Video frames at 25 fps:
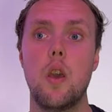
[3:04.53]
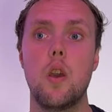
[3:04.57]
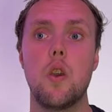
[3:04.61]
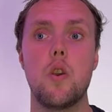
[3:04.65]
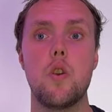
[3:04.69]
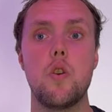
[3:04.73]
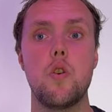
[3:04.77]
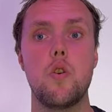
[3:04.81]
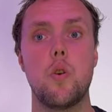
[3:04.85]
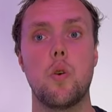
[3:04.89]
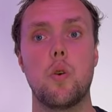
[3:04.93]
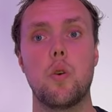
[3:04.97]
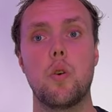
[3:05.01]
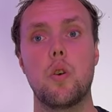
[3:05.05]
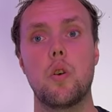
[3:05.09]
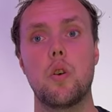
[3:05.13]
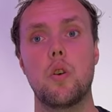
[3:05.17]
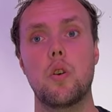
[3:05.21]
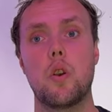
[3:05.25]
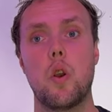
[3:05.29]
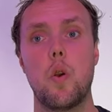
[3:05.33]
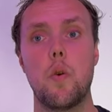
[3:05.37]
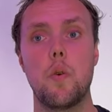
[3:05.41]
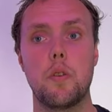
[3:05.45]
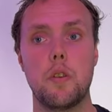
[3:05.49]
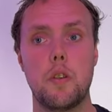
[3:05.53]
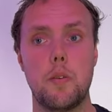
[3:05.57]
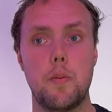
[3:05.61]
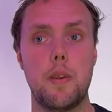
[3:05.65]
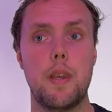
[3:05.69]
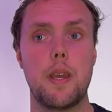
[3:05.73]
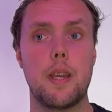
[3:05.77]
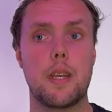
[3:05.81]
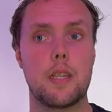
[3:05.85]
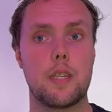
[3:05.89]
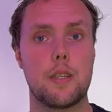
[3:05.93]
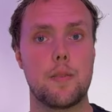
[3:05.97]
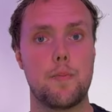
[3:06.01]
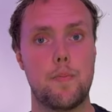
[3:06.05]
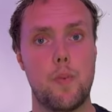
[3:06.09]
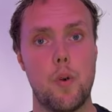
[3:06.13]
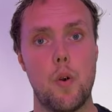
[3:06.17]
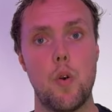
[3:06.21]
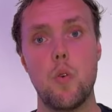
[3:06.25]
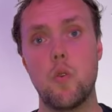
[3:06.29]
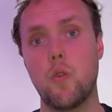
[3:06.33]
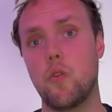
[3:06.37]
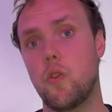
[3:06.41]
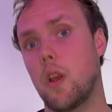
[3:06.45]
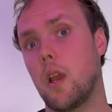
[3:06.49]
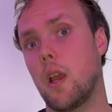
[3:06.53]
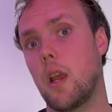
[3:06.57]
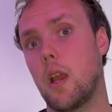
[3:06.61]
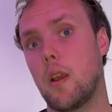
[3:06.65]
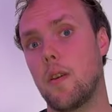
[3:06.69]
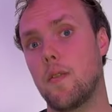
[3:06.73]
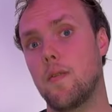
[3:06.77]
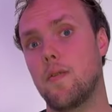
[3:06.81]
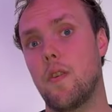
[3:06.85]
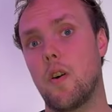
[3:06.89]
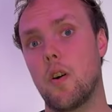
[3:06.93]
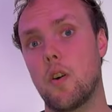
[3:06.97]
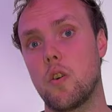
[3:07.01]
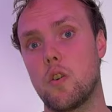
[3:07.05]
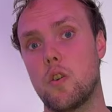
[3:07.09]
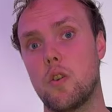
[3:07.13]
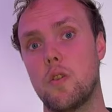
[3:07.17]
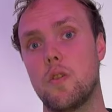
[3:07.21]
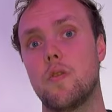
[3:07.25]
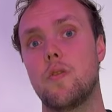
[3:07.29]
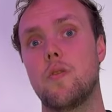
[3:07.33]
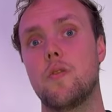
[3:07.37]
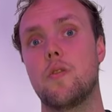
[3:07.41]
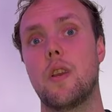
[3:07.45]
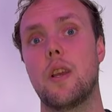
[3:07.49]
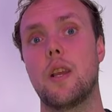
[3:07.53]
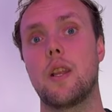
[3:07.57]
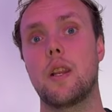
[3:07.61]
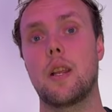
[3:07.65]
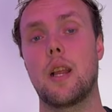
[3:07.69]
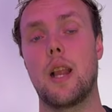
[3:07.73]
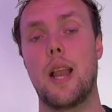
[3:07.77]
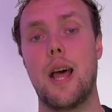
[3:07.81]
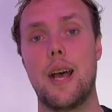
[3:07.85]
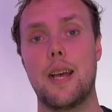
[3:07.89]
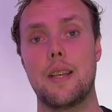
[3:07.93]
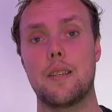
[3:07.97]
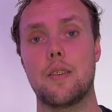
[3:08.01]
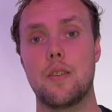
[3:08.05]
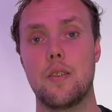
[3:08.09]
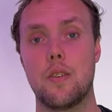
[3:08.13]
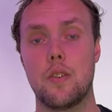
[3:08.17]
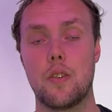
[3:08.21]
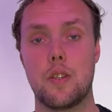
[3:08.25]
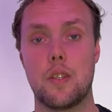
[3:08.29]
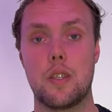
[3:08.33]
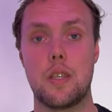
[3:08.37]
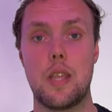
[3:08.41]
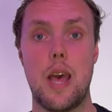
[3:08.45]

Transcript: you're going to be exposing functions and classes